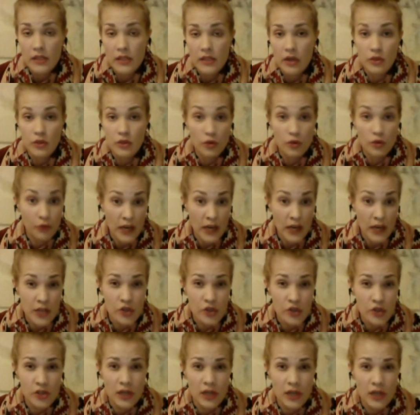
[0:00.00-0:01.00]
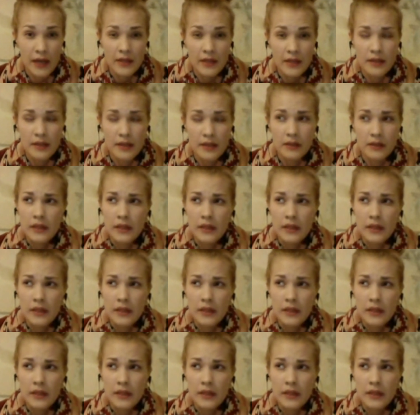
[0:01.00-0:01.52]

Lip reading: So I took French and